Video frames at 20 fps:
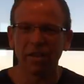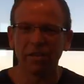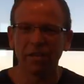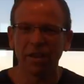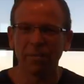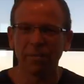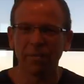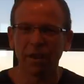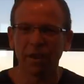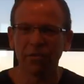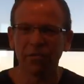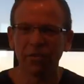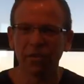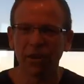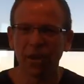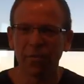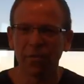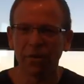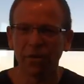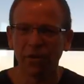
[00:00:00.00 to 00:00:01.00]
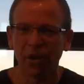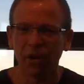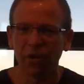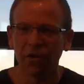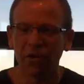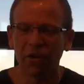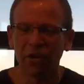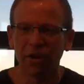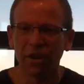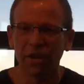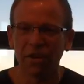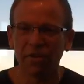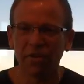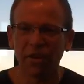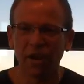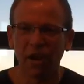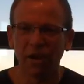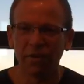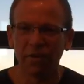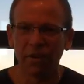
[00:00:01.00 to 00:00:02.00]
a, a Tim Lincecum, he's
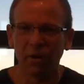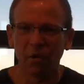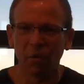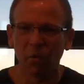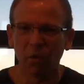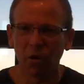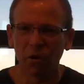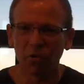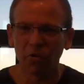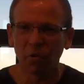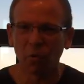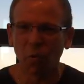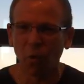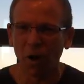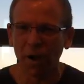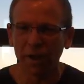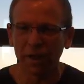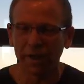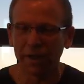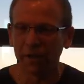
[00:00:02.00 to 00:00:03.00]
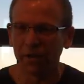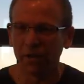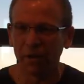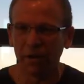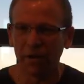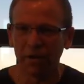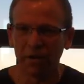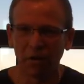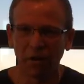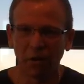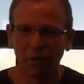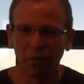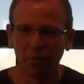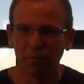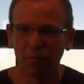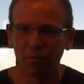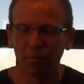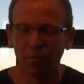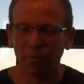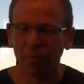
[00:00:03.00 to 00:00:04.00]
underneath, uh, you know, 120. Uh, you know
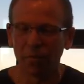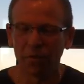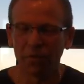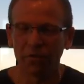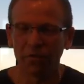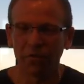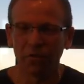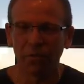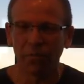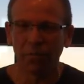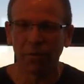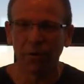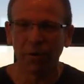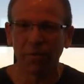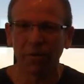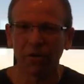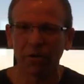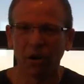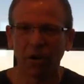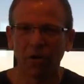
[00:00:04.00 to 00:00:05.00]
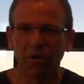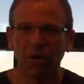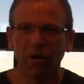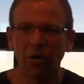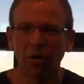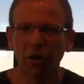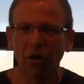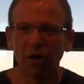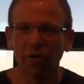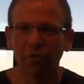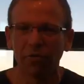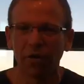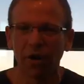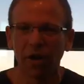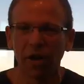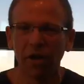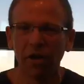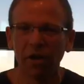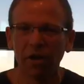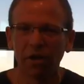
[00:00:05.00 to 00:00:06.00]
which is pretty much unheard of.
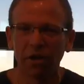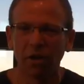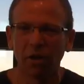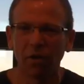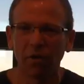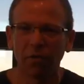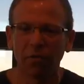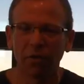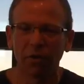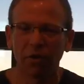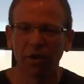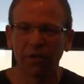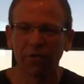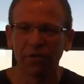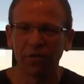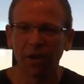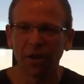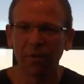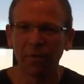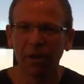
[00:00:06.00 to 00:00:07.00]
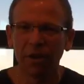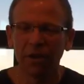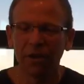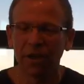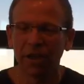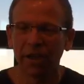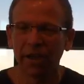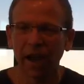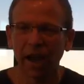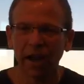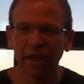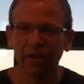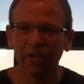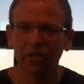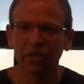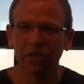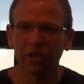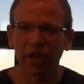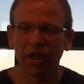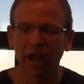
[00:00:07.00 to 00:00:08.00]
Uh, you know, Berlin's come. You got
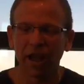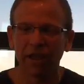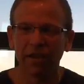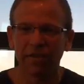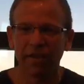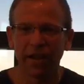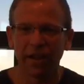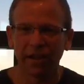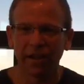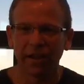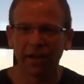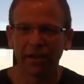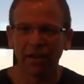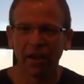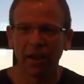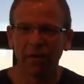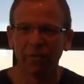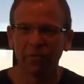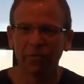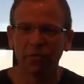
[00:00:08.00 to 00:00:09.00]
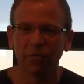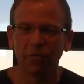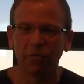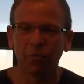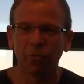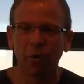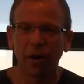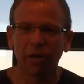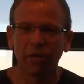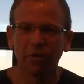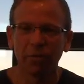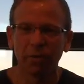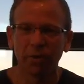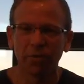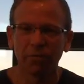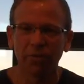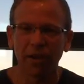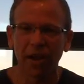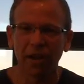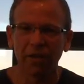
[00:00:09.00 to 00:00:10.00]
to you got to take it. Uh, it's just way too
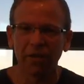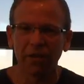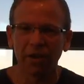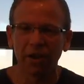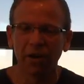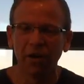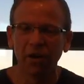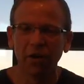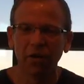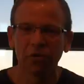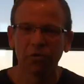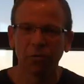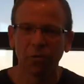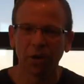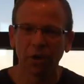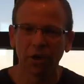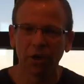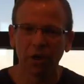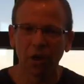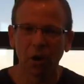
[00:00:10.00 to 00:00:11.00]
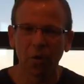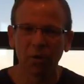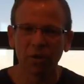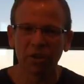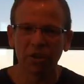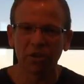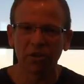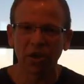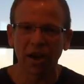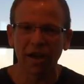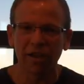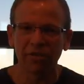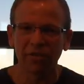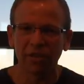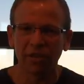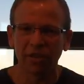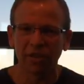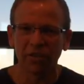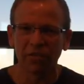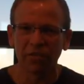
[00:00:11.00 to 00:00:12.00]
much value there. So we're going to go with the Giants
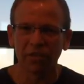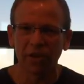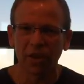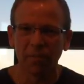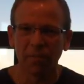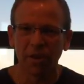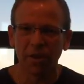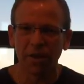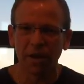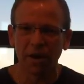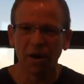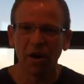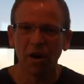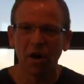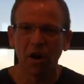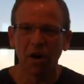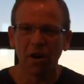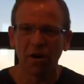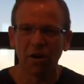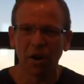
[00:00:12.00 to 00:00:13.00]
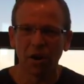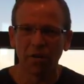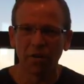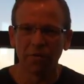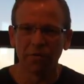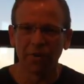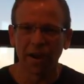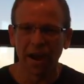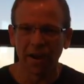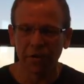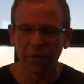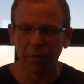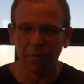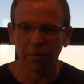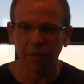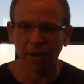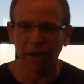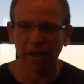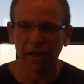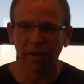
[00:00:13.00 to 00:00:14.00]
and Lincecum in here on, on the value
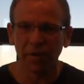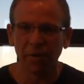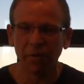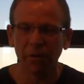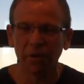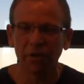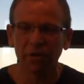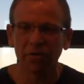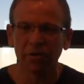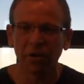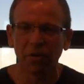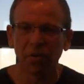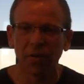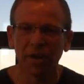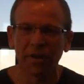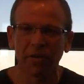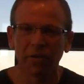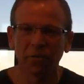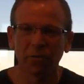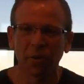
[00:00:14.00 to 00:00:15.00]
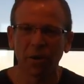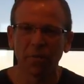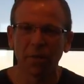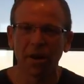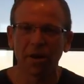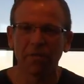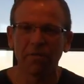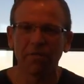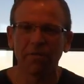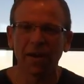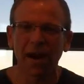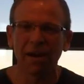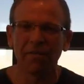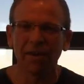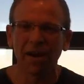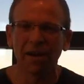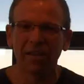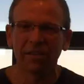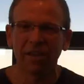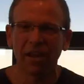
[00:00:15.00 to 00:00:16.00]
play. We're just going to rate this one about a
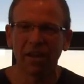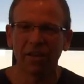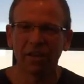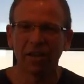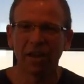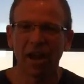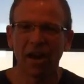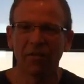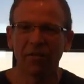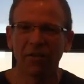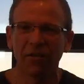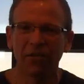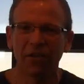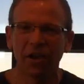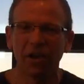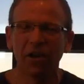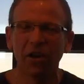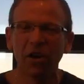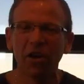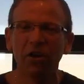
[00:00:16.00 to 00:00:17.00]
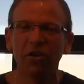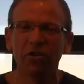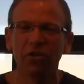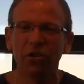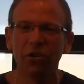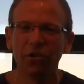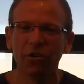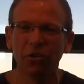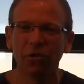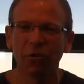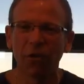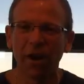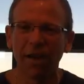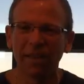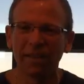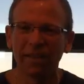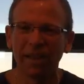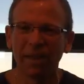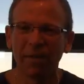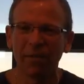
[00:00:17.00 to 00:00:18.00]
five out of ten on the confidence scale. Two
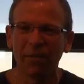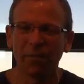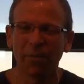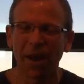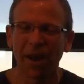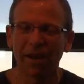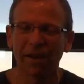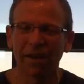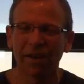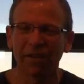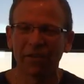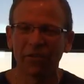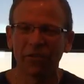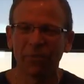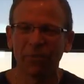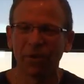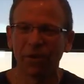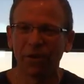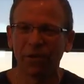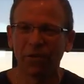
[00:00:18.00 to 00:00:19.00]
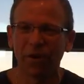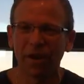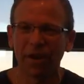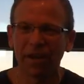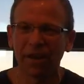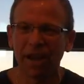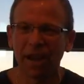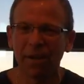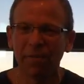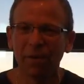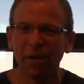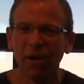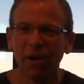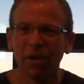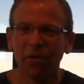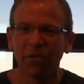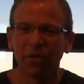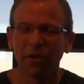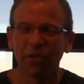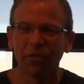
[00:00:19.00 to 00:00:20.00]
great teams battling. out. This should be a great game.
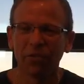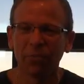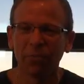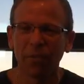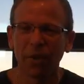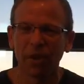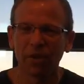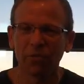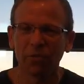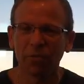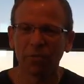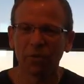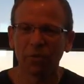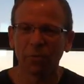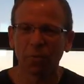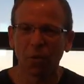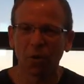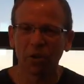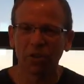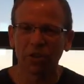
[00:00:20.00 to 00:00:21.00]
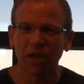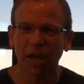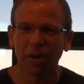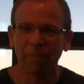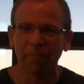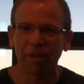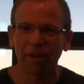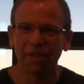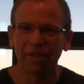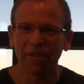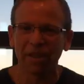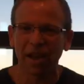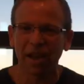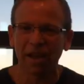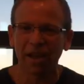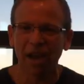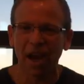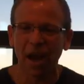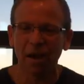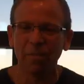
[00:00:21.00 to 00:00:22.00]
This is Mitch from the
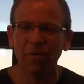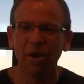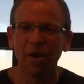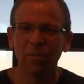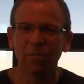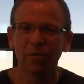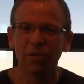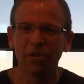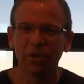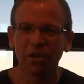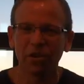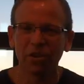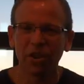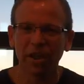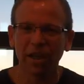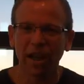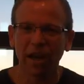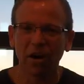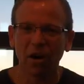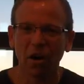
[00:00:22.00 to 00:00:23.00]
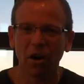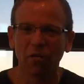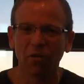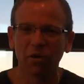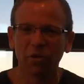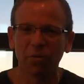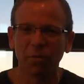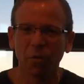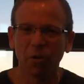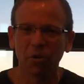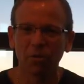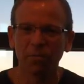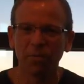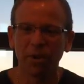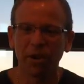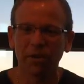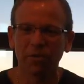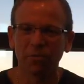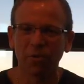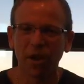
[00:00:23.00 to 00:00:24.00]
SportsChatPlace.com. Be sure to check out all of our sports
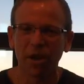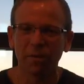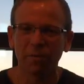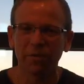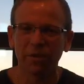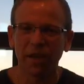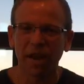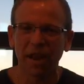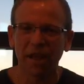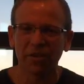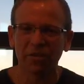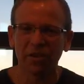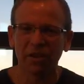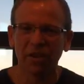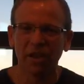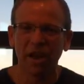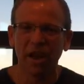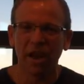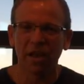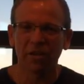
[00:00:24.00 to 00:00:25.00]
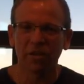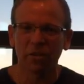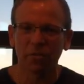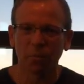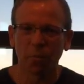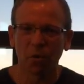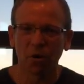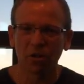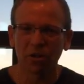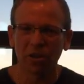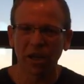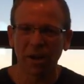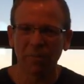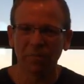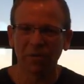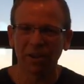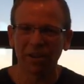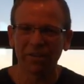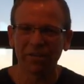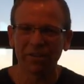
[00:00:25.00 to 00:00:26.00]
picks, Reddits, and action at the
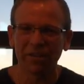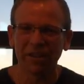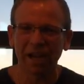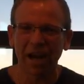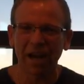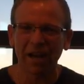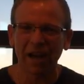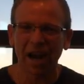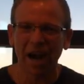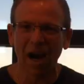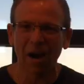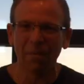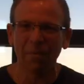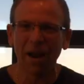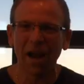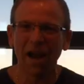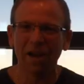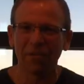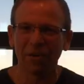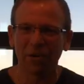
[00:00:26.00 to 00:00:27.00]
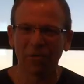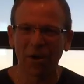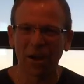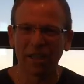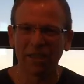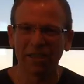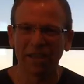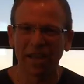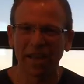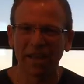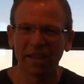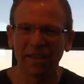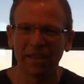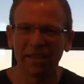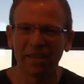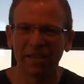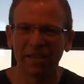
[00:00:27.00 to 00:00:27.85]
SportsChatPlace.com. Have a great day.